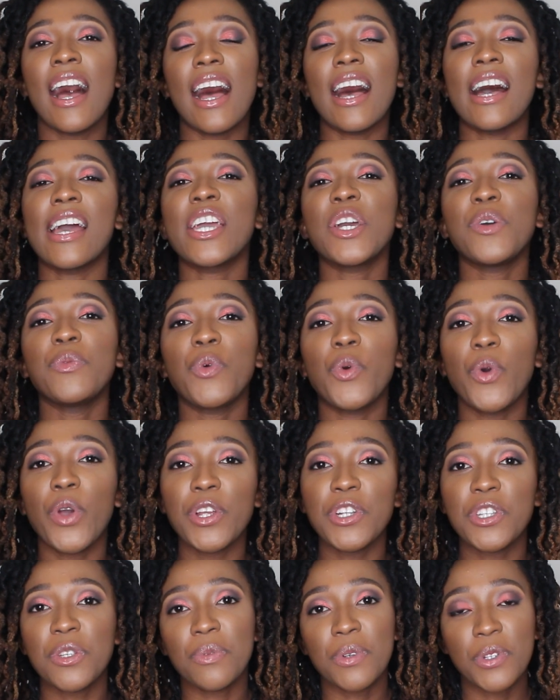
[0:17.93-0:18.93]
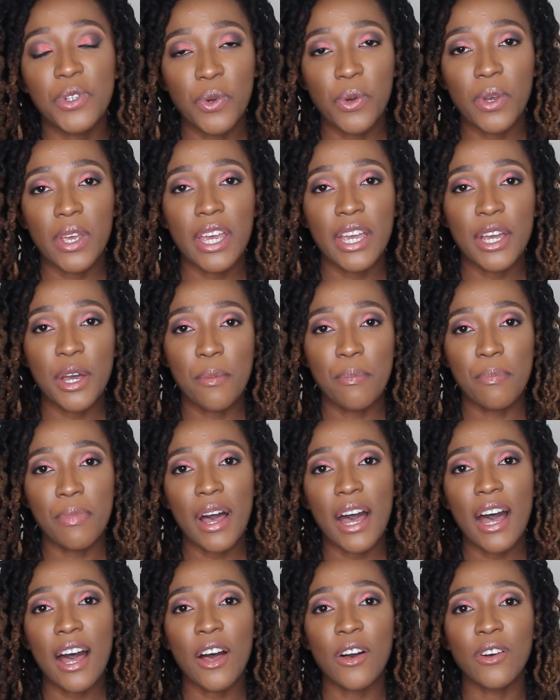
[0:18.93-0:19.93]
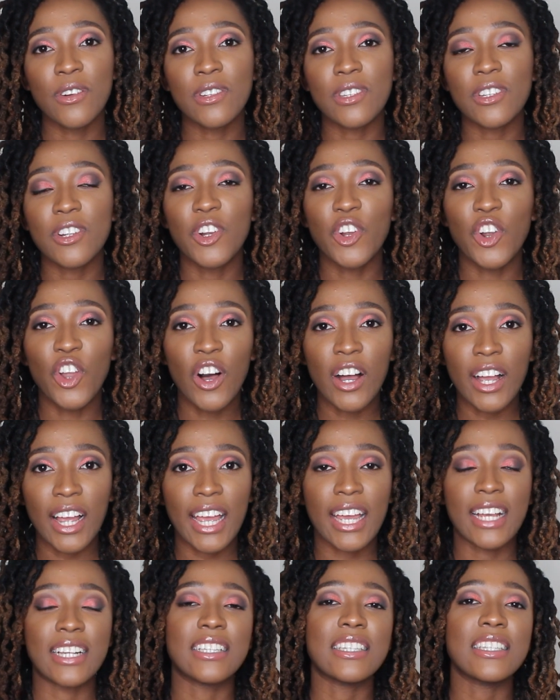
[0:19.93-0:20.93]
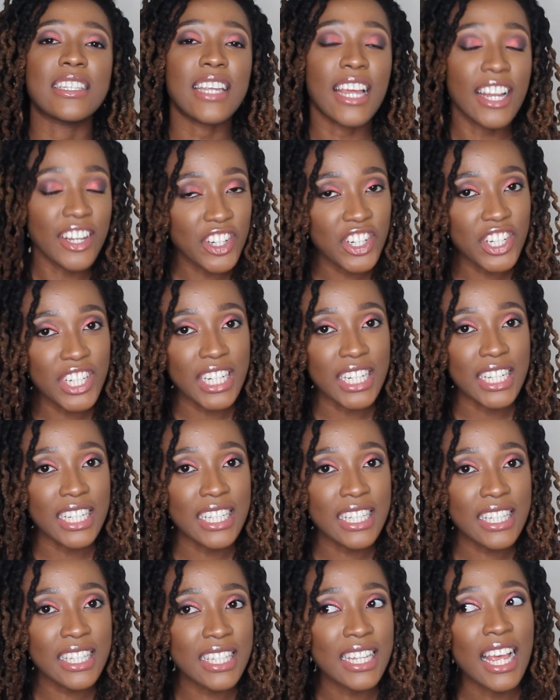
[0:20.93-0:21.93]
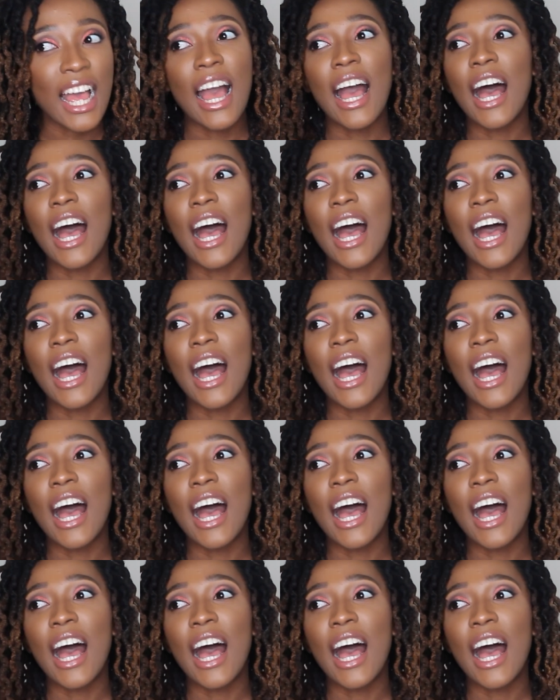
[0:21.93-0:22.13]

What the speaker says: I am going to be talking about lock extensions.